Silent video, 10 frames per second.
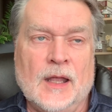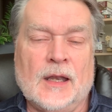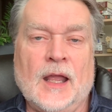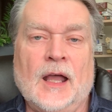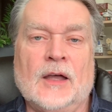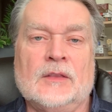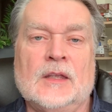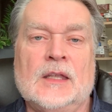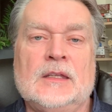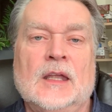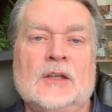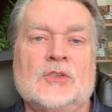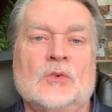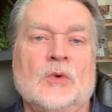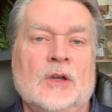and how they get
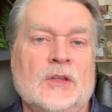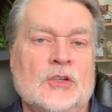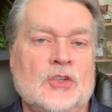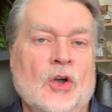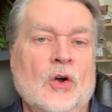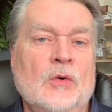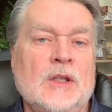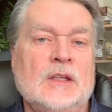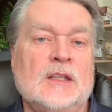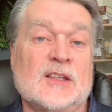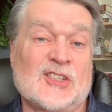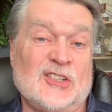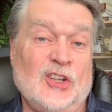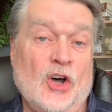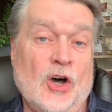to where they're going is
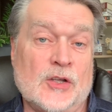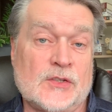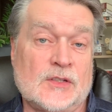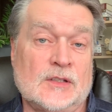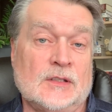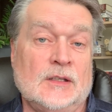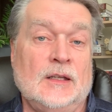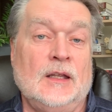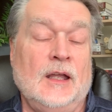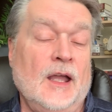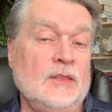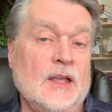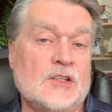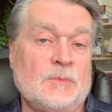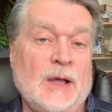lost. And
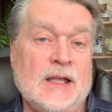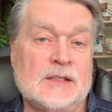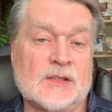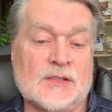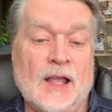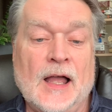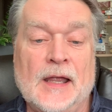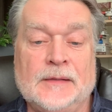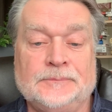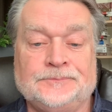that's by design.